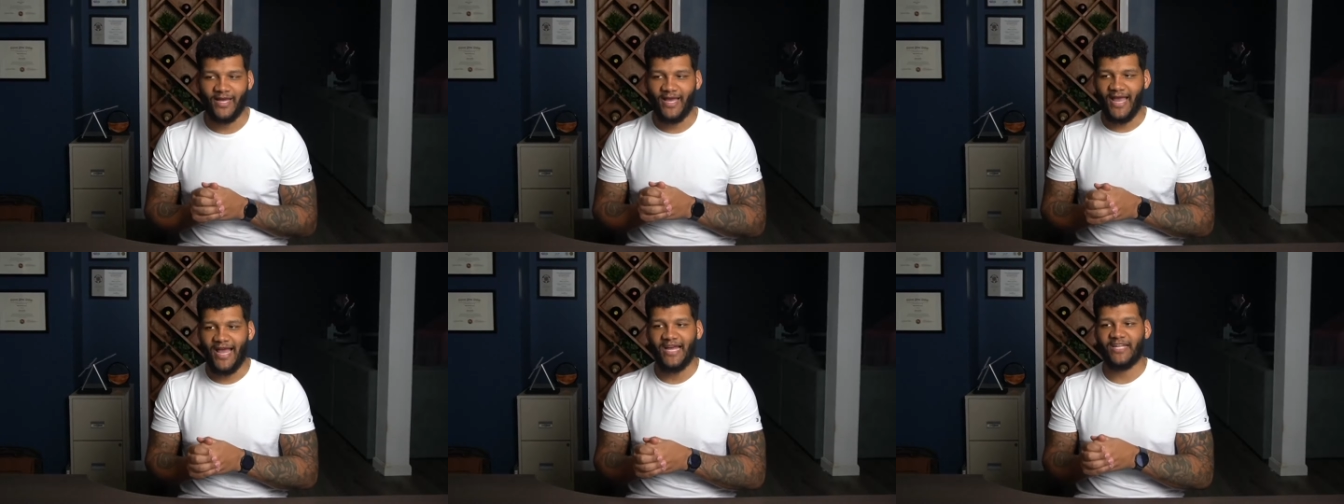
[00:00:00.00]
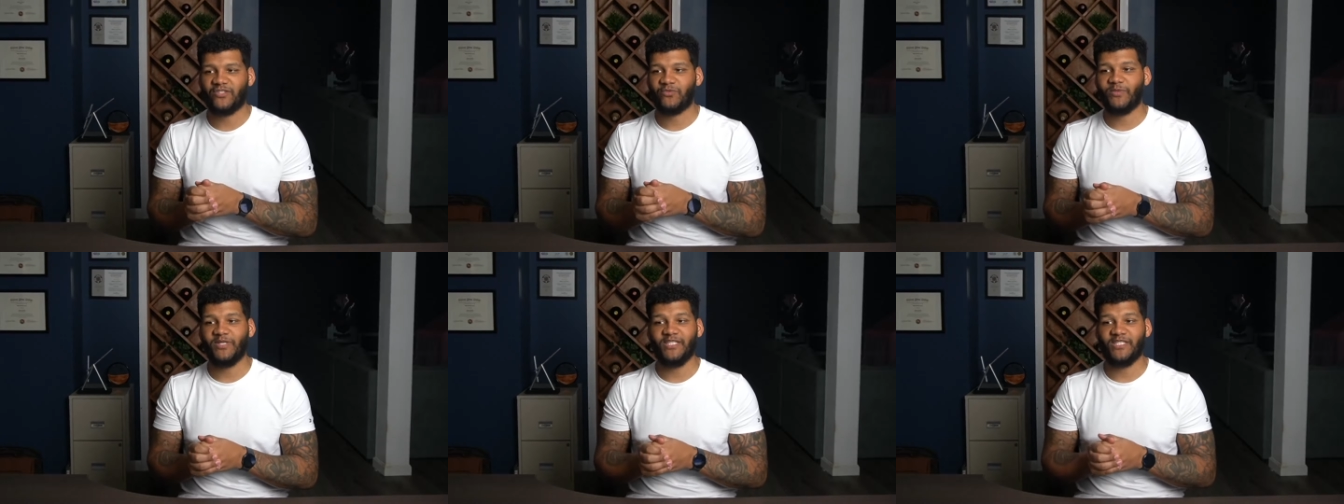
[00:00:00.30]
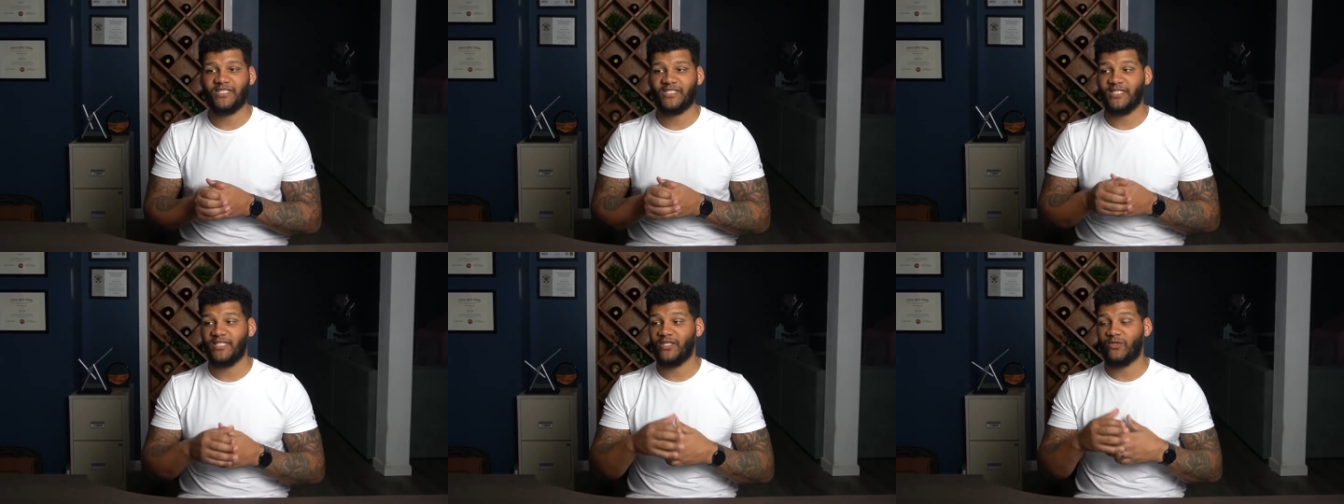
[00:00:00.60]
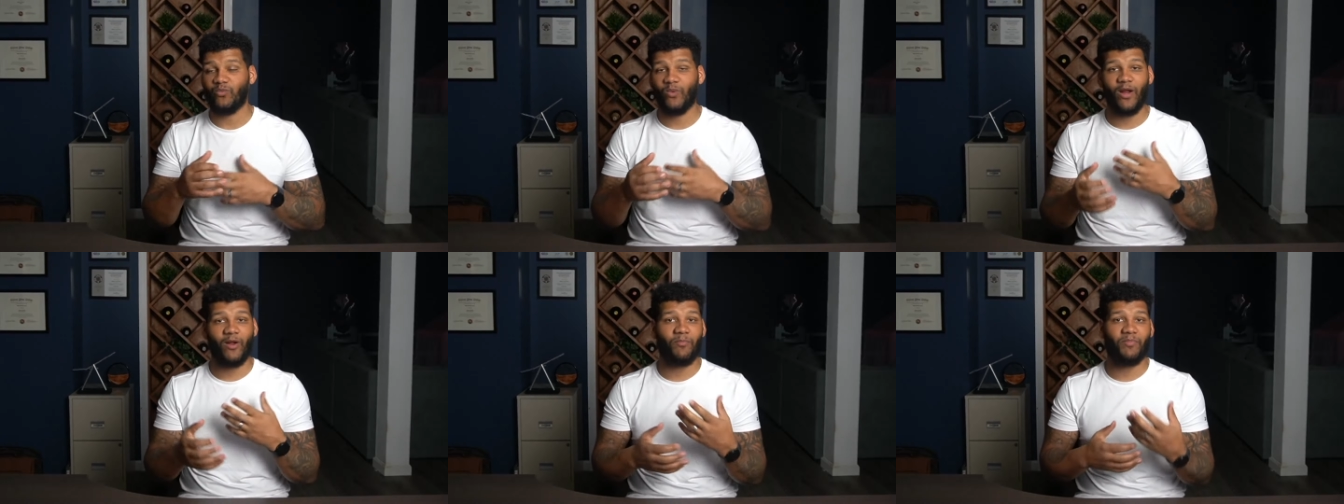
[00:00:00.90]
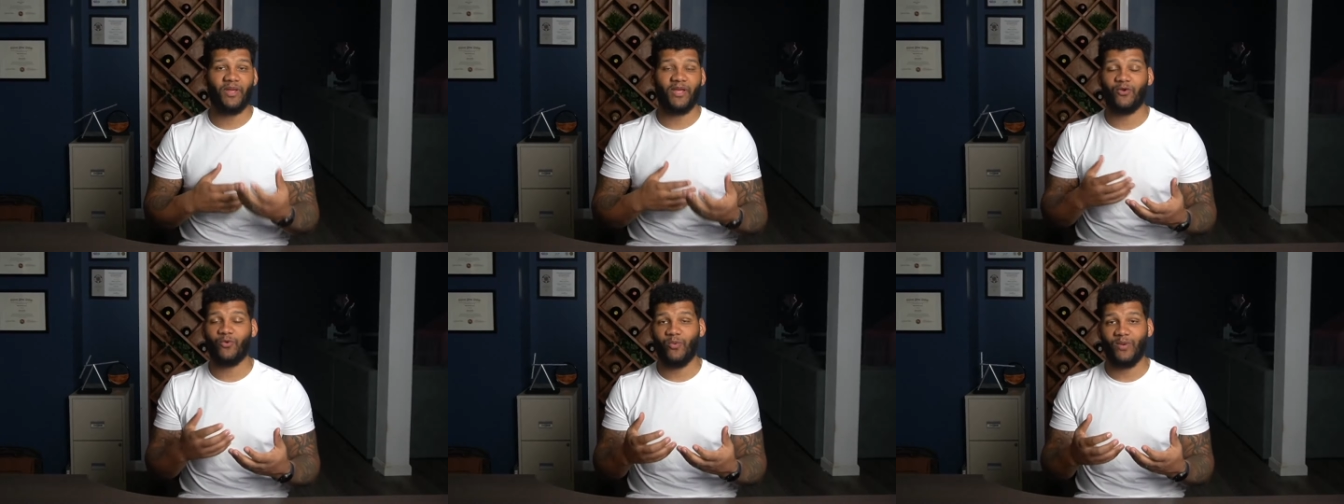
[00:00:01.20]
As we see where
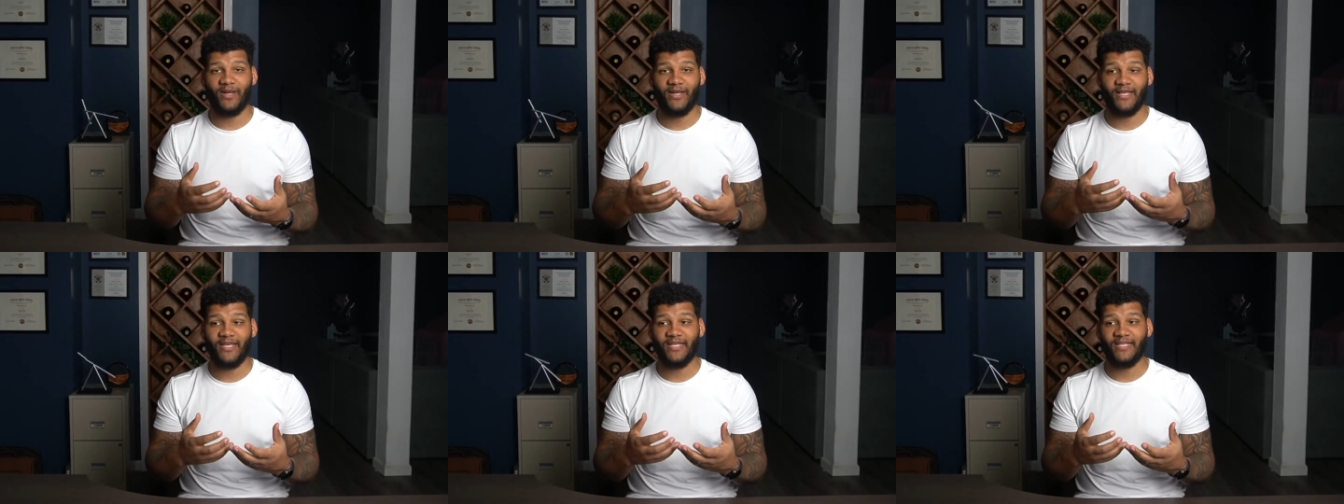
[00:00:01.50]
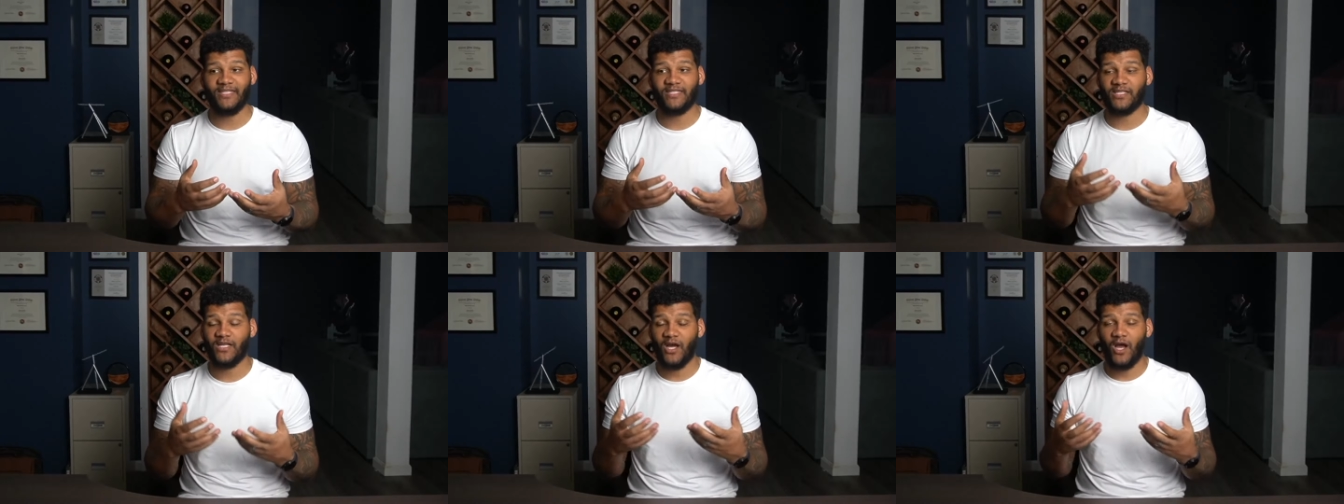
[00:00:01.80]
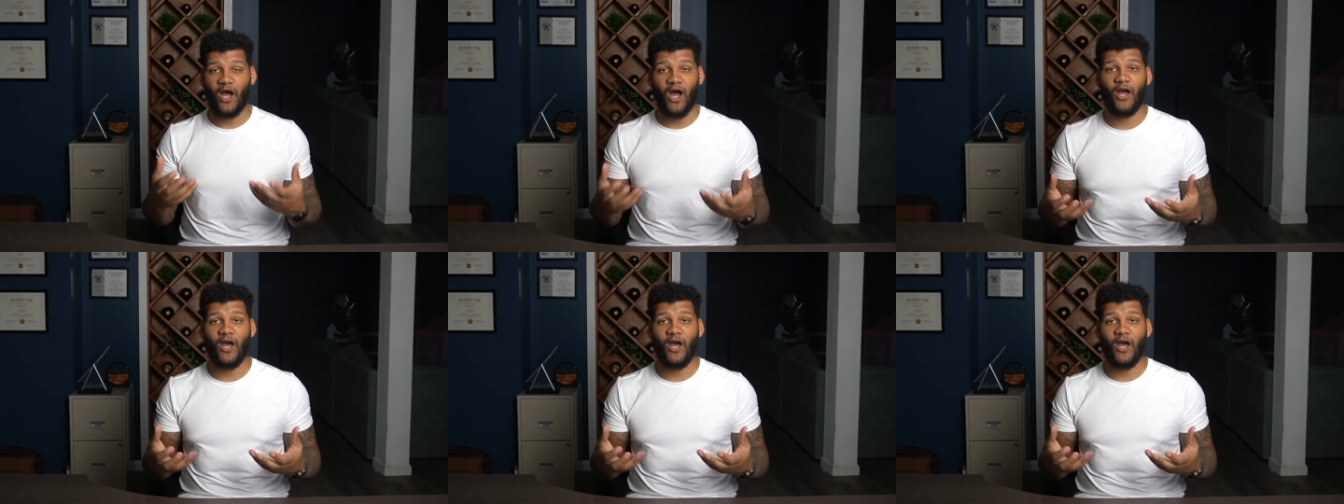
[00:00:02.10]
Bitcoin is,